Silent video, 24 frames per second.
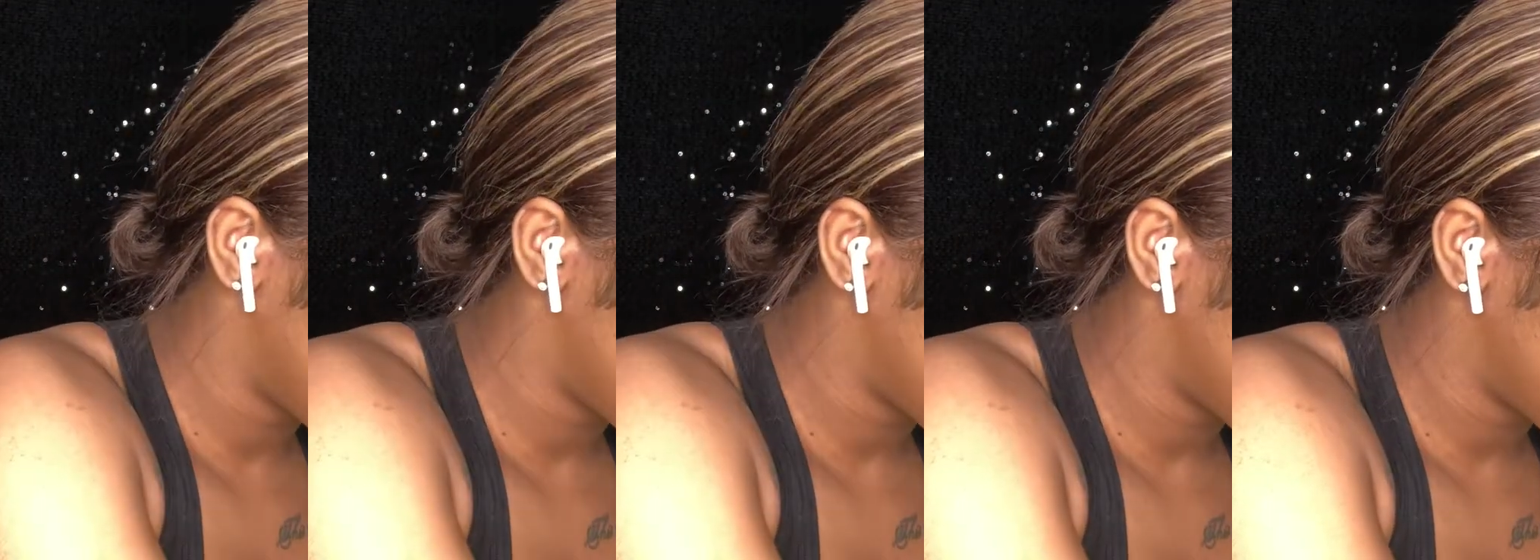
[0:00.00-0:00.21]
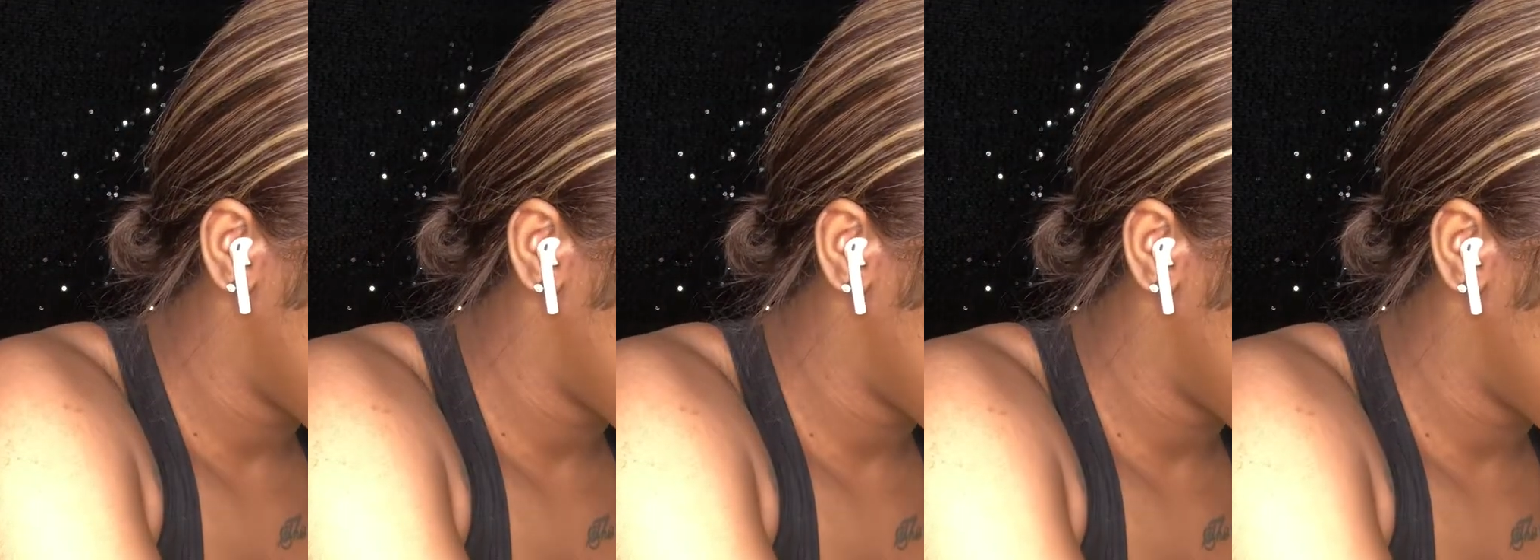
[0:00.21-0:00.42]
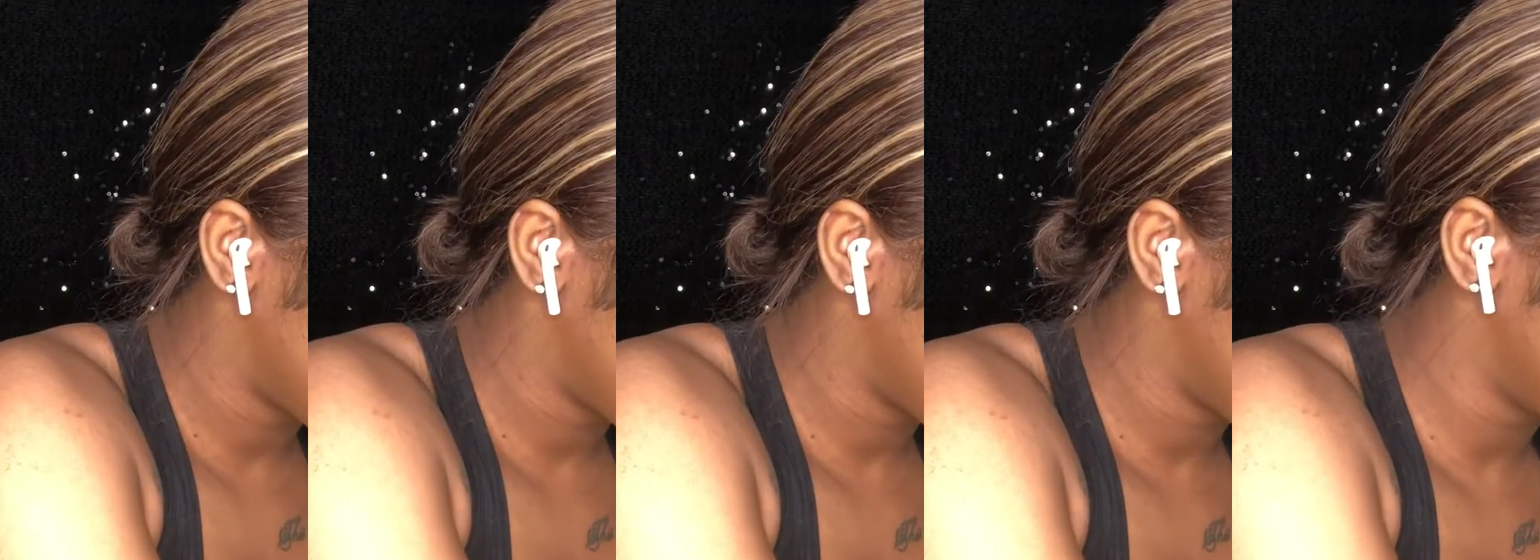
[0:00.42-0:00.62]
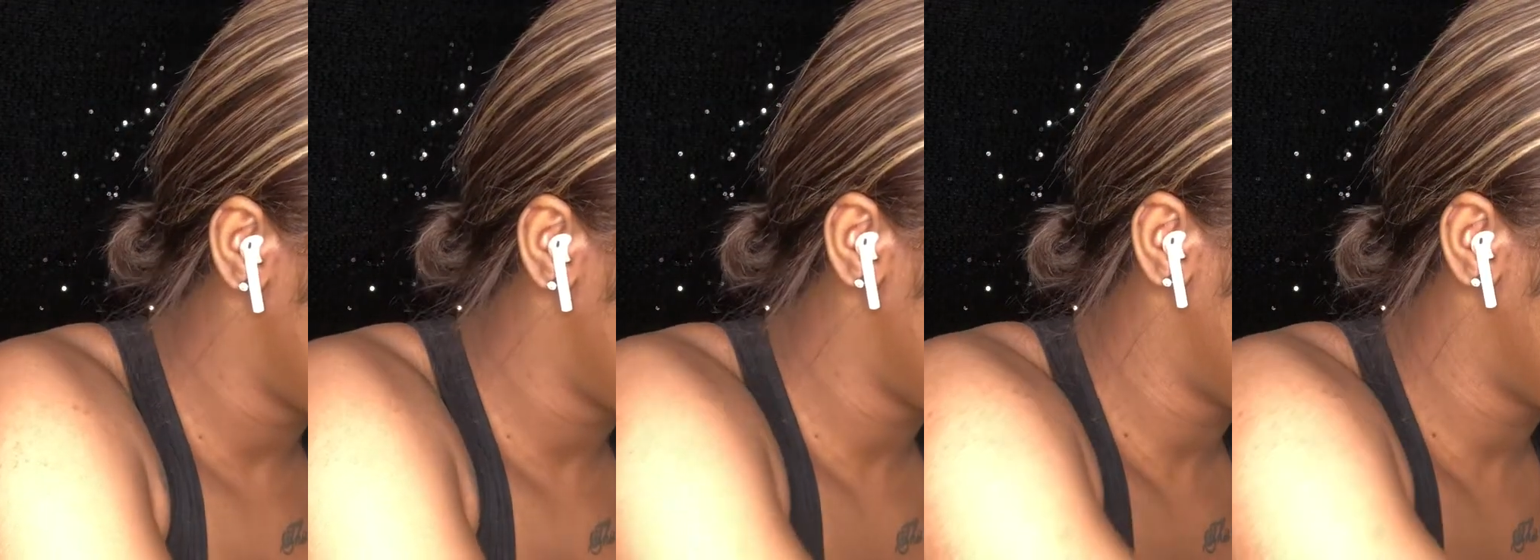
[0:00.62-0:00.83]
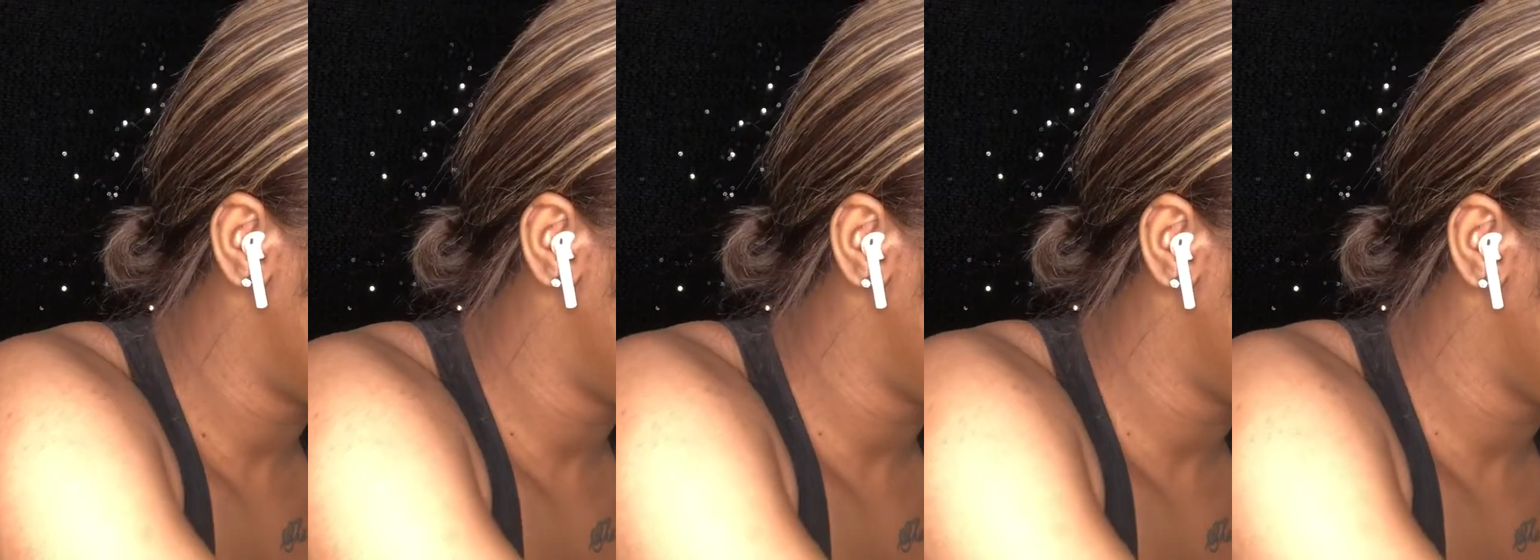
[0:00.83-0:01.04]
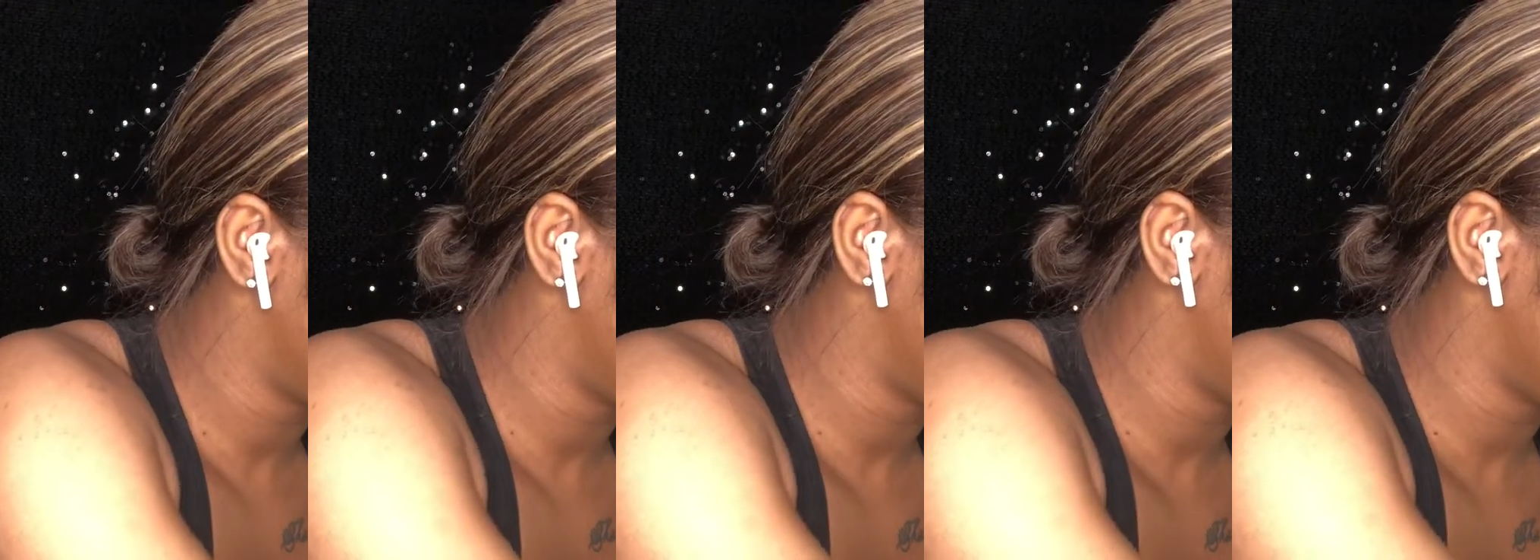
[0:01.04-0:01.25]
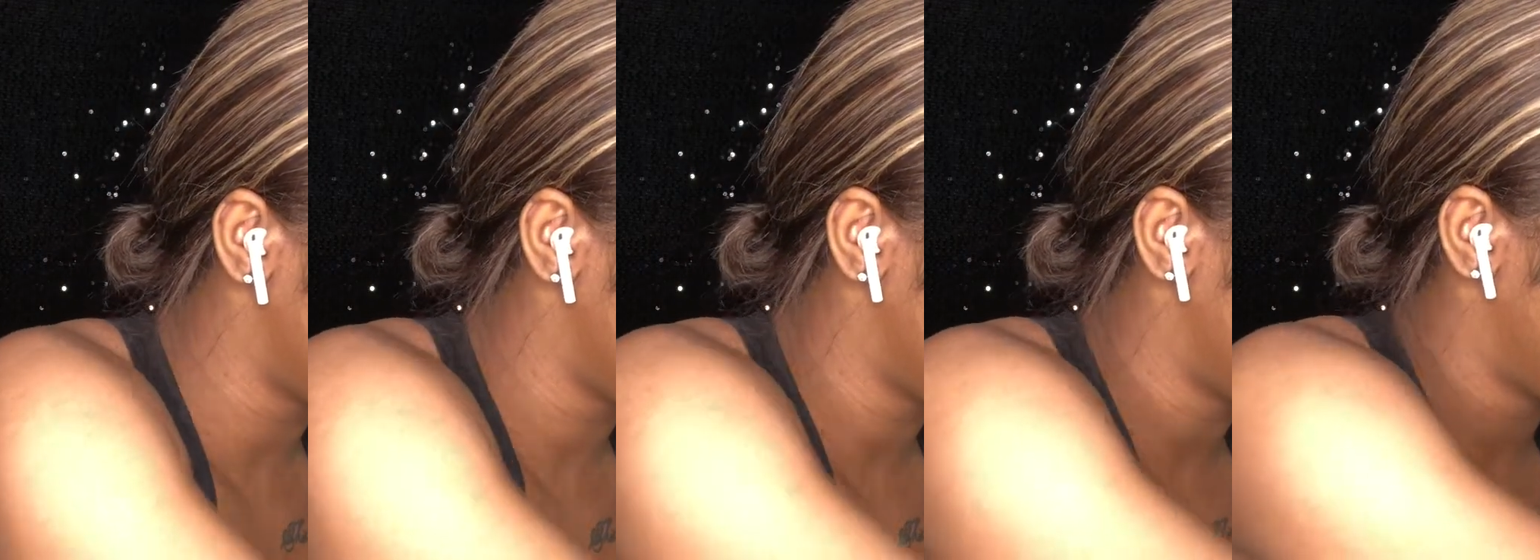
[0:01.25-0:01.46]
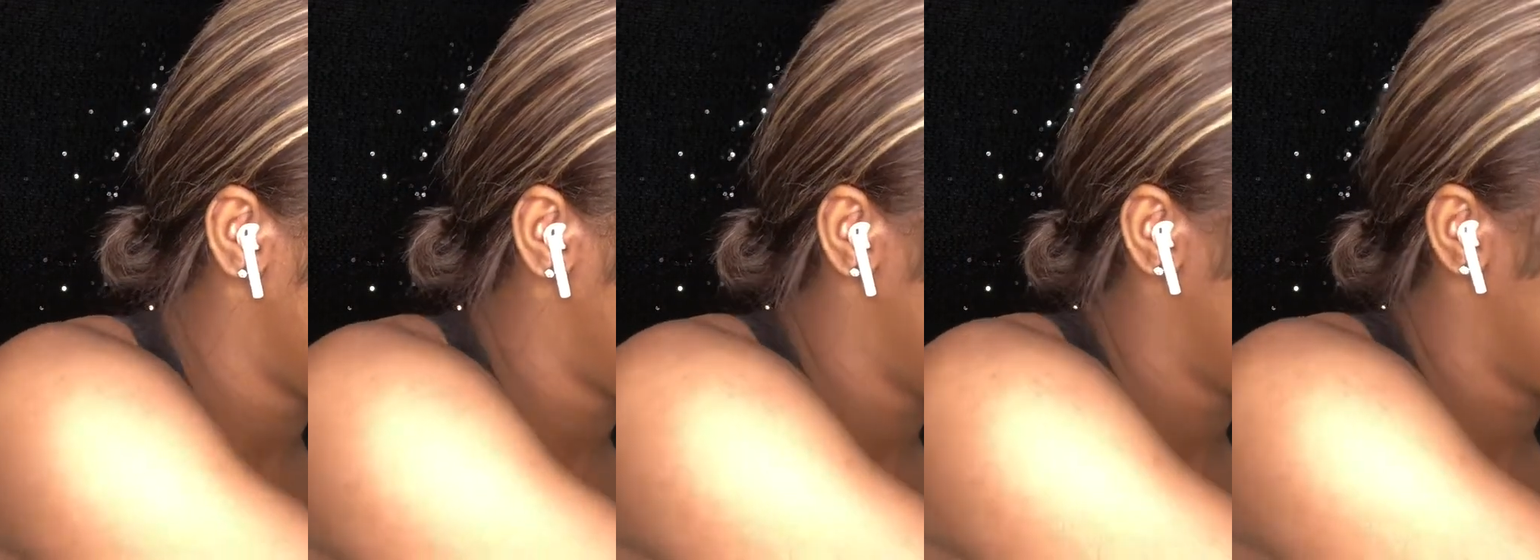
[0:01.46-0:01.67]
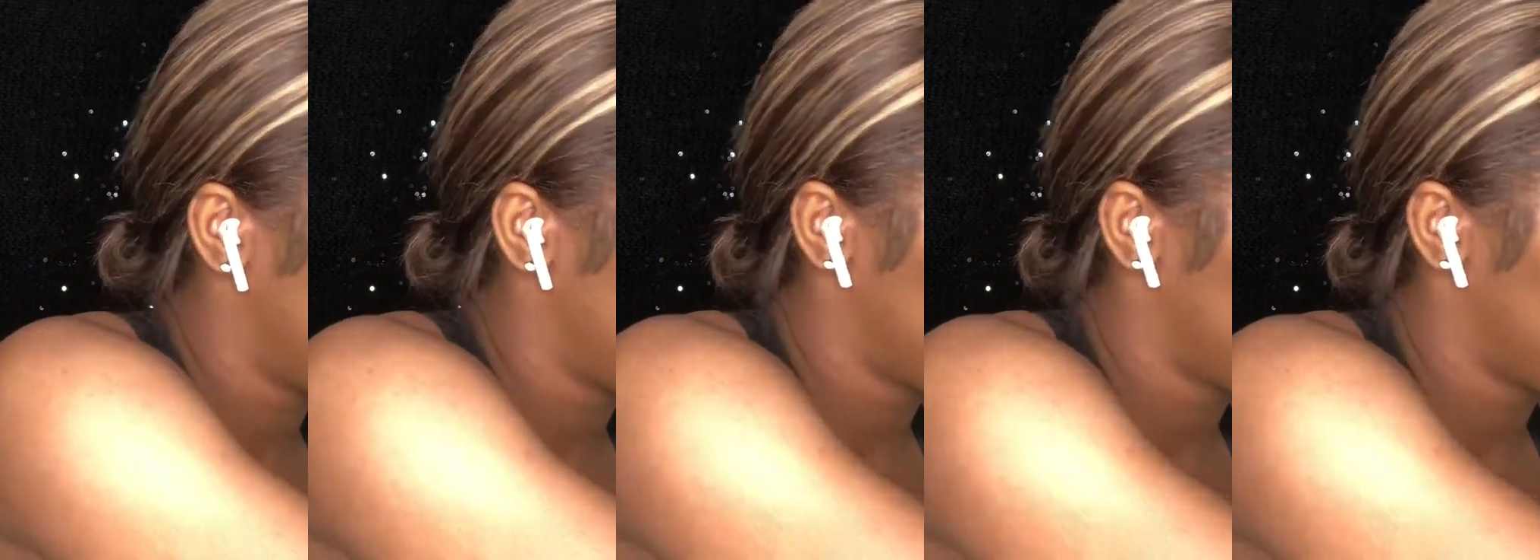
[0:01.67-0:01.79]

so you just gotta kind of try stuff